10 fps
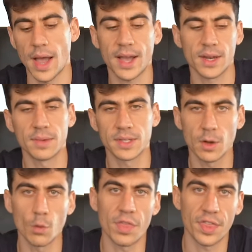I had a
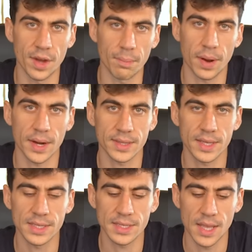meeting with three
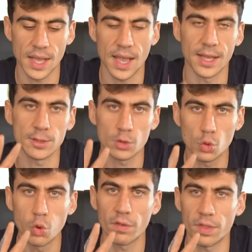parties and
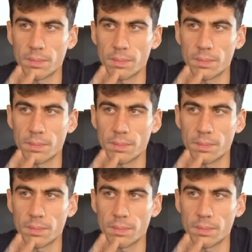two of